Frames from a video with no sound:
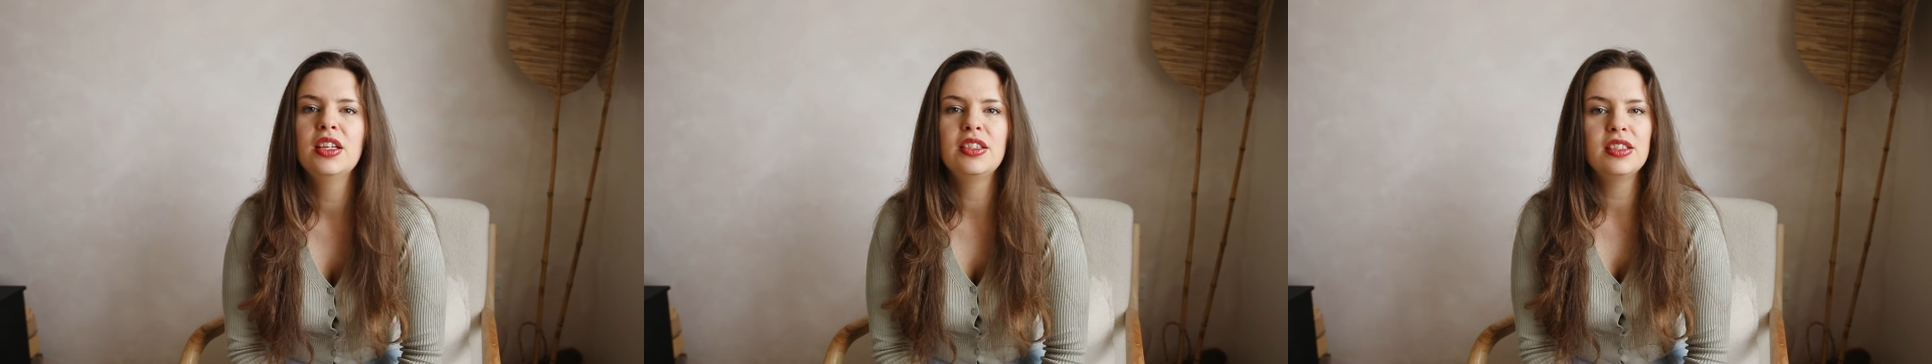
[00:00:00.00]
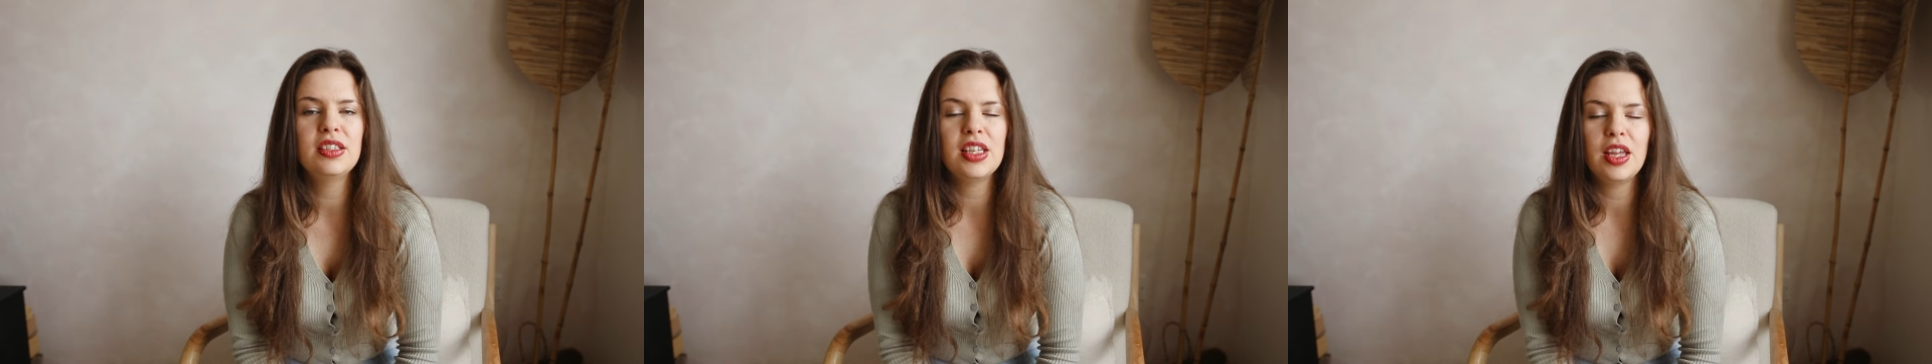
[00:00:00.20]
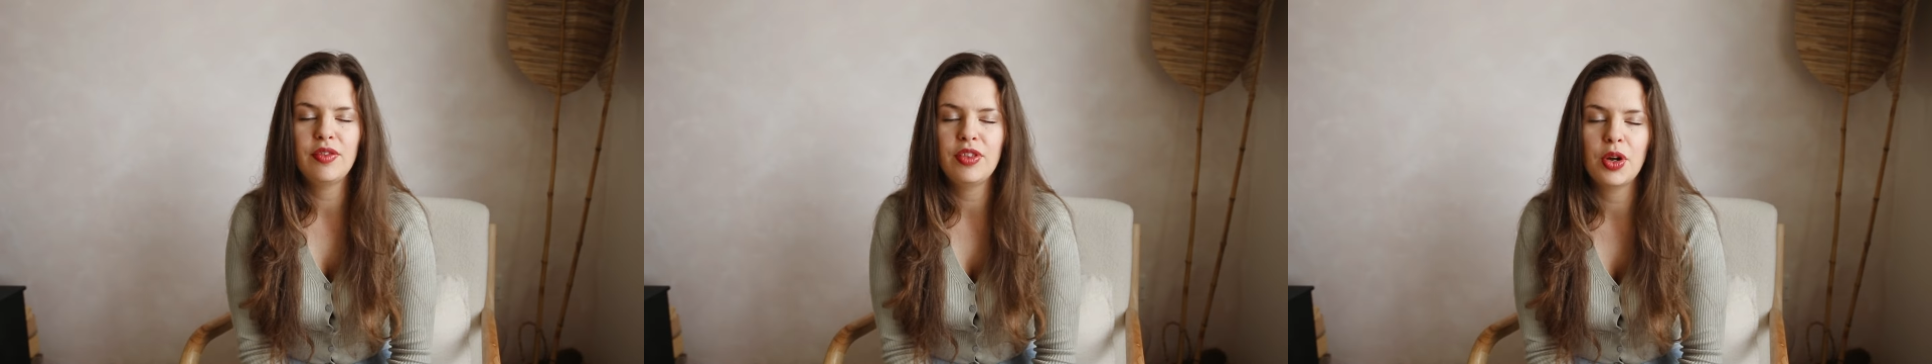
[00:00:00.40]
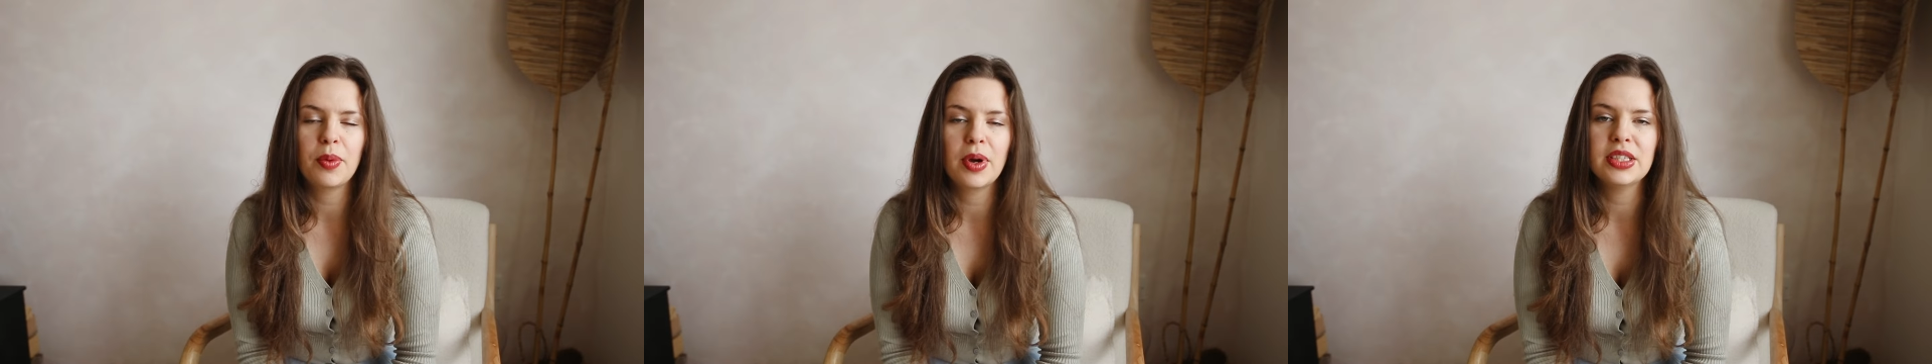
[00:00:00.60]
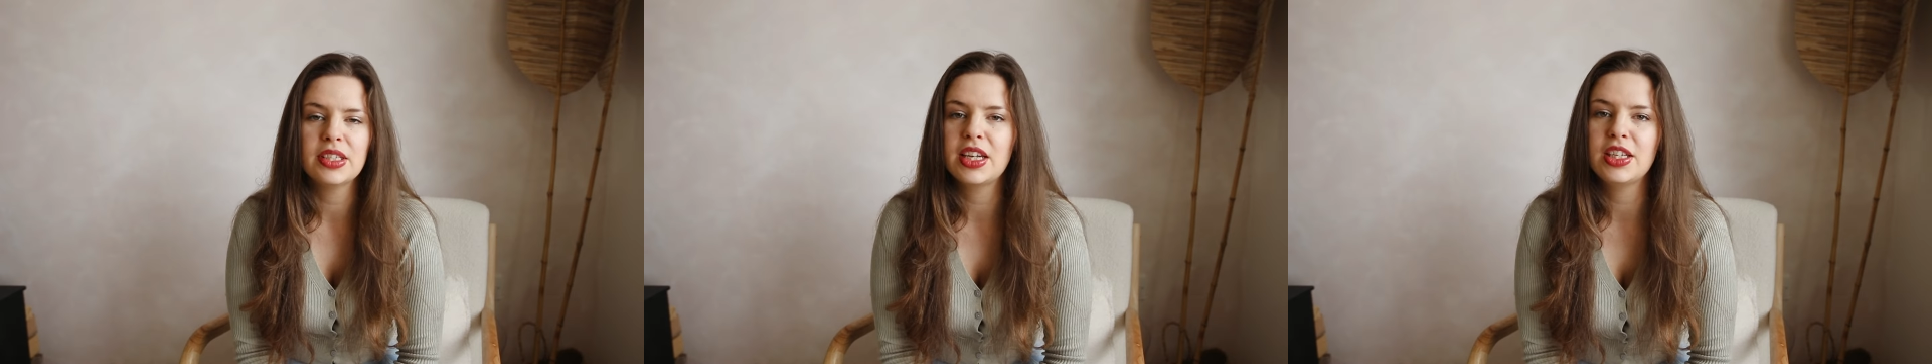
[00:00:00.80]
to see if there
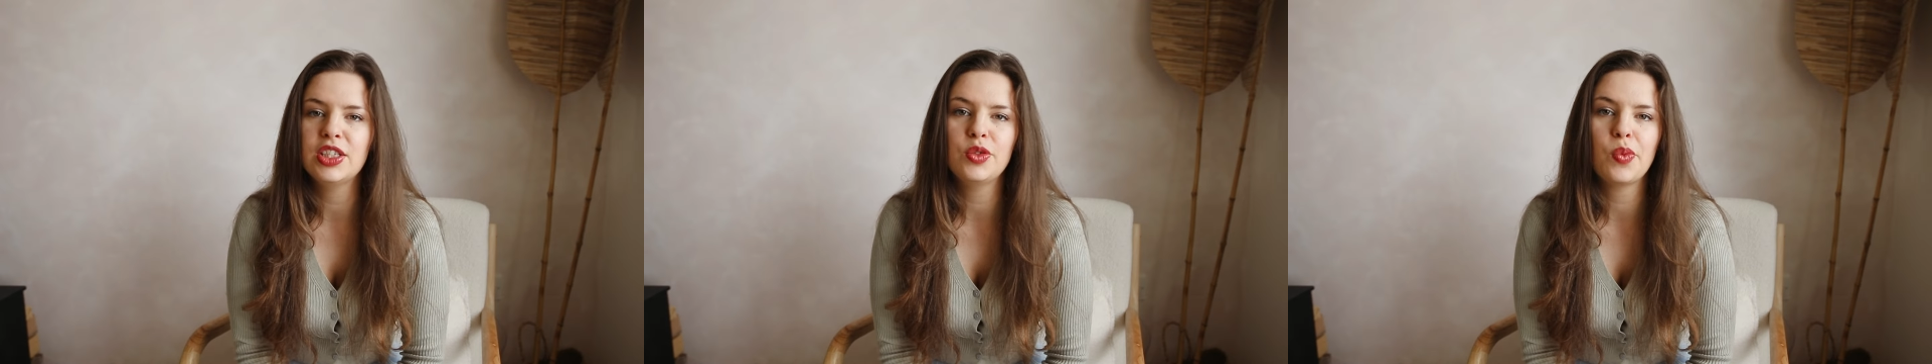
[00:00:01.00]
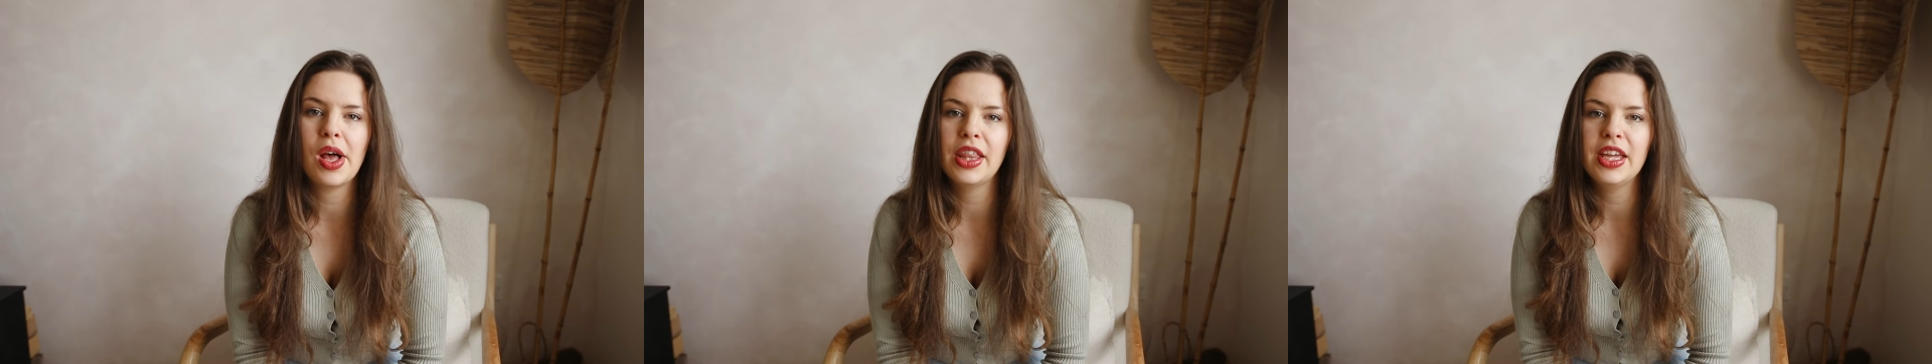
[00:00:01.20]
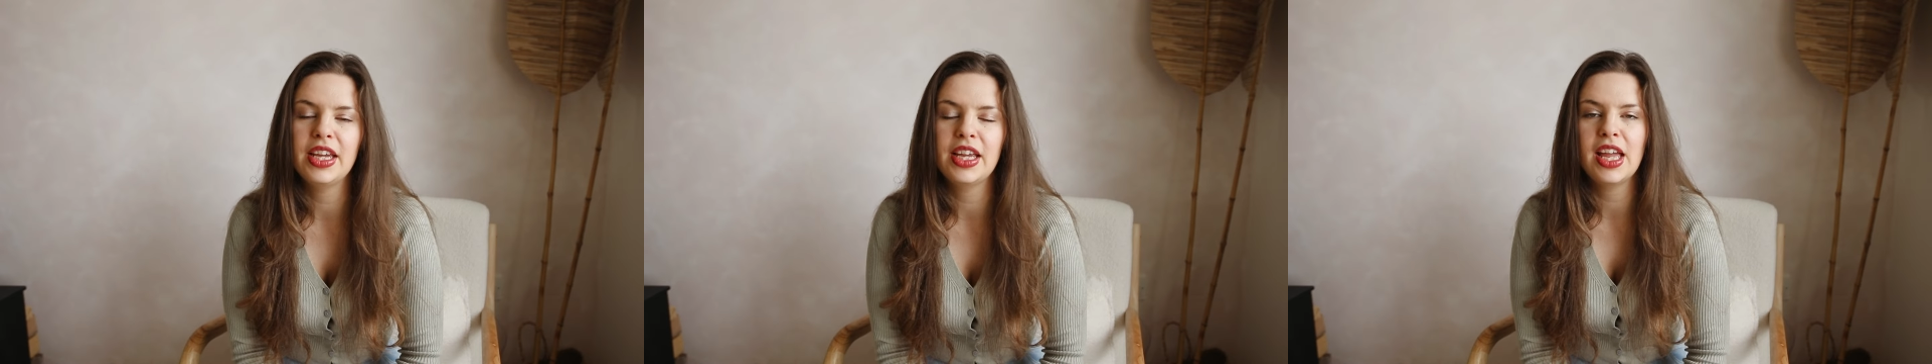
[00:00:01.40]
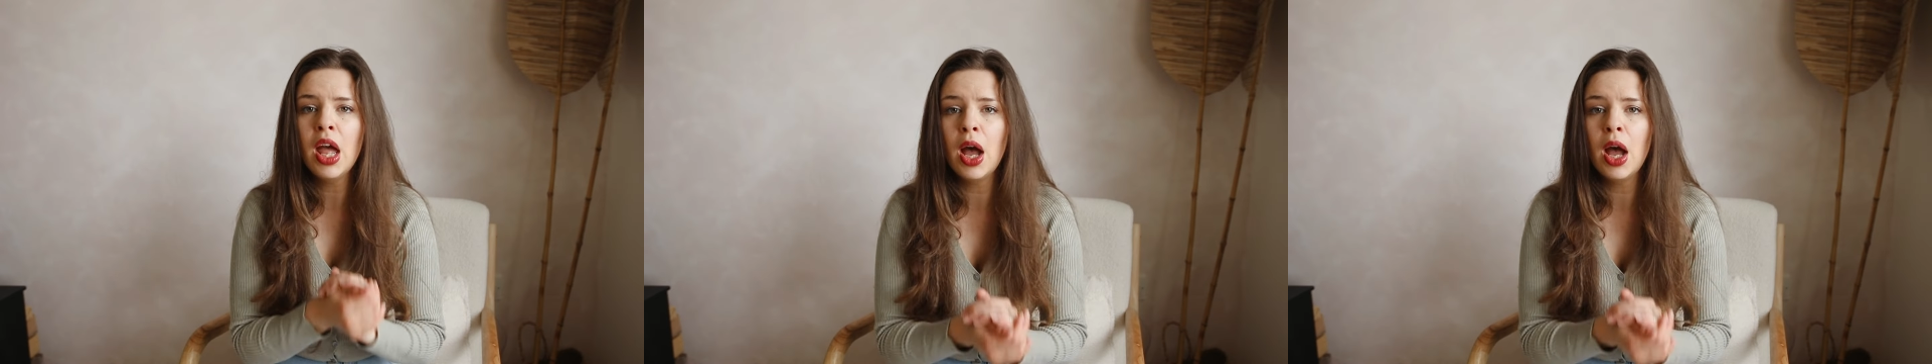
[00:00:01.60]
was any swelling.